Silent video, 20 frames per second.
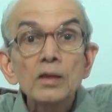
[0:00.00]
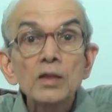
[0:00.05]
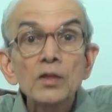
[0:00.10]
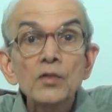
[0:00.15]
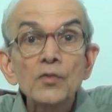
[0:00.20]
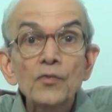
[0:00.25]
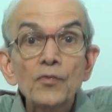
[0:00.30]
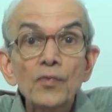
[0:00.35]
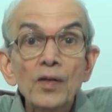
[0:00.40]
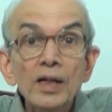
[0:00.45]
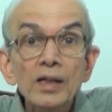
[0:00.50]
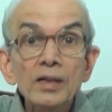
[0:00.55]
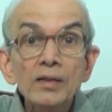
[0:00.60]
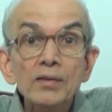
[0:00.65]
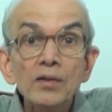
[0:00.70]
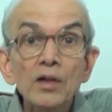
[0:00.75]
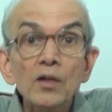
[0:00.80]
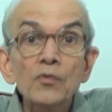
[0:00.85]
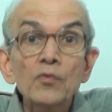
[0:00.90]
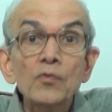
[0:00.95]

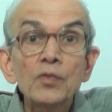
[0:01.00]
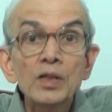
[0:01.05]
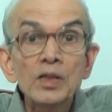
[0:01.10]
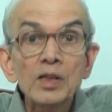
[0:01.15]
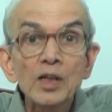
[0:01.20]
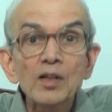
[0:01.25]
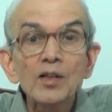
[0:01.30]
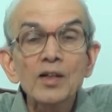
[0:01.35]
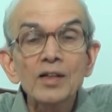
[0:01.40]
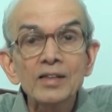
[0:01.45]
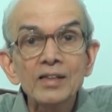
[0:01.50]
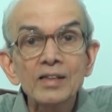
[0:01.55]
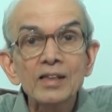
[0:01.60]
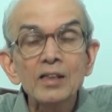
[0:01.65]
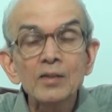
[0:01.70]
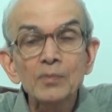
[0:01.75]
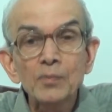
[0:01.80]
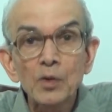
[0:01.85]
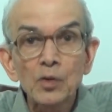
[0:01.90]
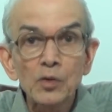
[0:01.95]
Effects of
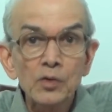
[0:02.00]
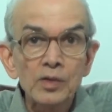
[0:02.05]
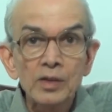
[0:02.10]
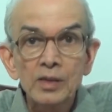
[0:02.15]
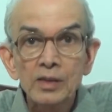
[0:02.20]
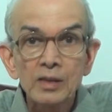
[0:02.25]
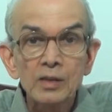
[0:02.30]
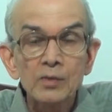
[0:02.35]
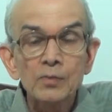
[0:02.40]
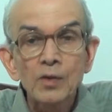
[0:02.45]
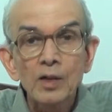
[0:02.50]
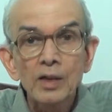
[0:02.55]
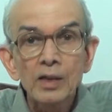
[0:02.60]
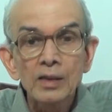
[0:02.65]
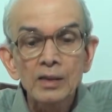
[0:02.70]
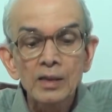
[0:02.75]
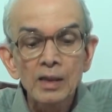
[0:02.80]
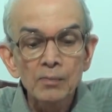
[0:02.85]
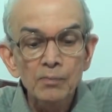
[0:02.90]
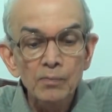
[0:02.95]
physiological processes. For
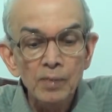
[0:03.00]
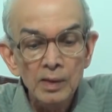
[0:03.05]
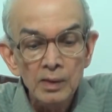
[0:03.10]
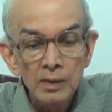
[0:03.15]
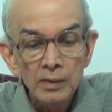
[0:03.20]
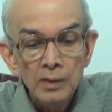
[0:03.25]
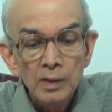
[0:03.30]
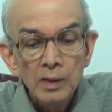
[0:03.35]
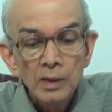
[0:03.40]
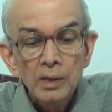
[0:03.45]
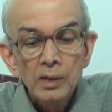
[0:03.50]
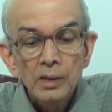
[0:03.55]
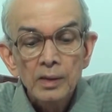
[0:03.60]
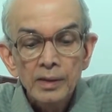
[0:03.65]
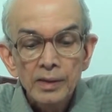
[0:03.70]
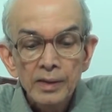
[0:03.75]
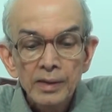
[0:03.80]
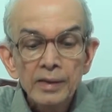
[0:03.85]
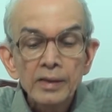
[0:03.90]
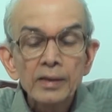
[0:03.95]
example,
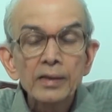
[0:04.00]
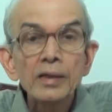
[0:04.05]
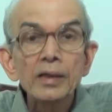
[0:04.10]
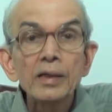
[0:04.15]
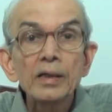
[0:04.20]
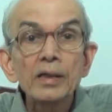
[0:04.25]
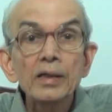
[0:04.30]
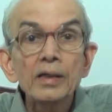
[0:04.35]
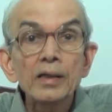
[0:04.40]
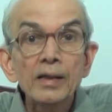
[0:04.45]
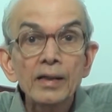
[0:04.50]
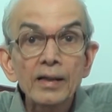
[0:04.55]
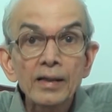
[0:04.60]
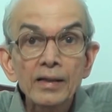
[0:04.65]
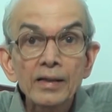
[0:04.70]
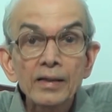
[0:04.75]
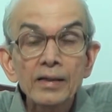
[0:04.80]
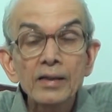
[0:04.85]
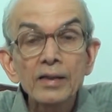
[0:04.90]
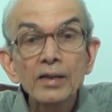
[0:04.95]
eating,
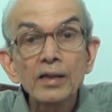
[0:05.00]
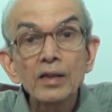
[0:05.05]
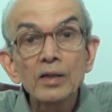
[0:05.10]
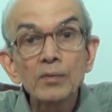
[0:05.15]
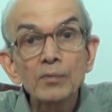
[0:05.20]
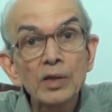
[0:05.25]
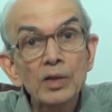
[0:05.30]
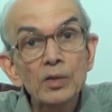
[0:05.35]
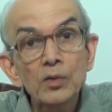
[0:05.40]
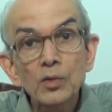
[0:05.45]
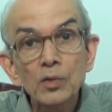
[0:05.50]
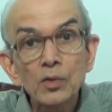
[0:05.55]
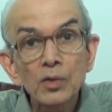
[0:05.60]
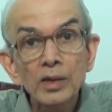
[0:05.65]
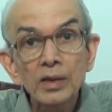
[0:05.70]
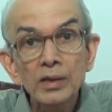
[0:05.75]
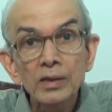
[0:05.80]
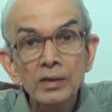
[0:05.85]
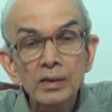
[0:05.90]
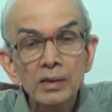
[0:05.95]
drinking,
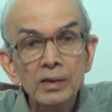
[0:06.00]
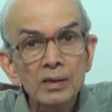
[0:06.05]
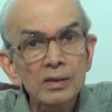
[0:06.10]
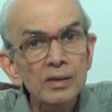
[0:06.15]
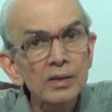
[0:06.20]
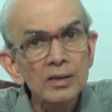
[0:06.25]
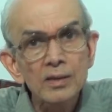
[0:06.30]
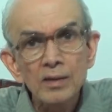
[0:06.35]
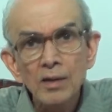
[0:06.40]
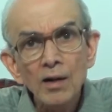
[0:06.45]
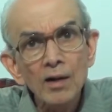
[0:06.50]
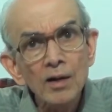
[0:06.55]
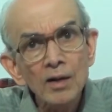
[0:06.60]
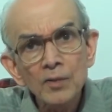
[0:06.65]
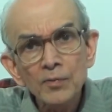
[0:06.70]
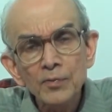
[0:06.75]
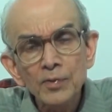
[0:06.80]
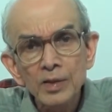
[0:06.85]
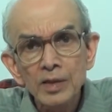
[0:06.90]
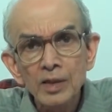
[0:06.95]
menstruation, these are
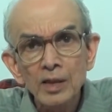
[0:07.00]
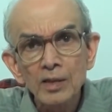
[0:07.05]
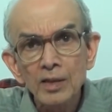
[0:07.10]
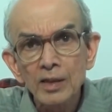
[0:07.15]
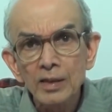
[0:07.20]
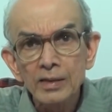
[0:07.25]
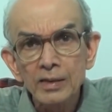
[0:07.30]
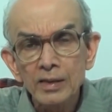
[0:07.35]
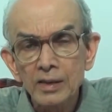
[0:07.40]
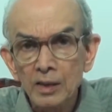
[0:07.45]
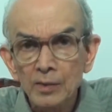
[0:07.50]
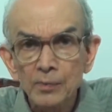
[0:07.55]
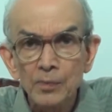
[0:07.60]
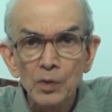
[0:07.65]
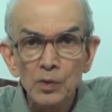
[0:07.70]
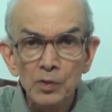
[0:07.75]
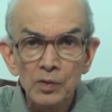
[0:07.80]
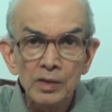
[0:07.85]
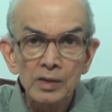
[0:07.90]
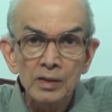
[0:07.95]
all physiological
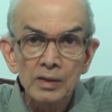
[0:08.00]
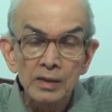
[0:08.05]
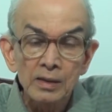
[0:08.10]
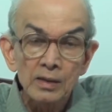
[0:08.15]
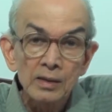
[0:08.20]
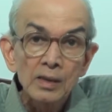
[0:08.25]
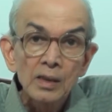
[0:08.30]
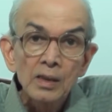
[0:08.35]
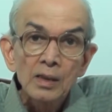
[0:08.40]
processes.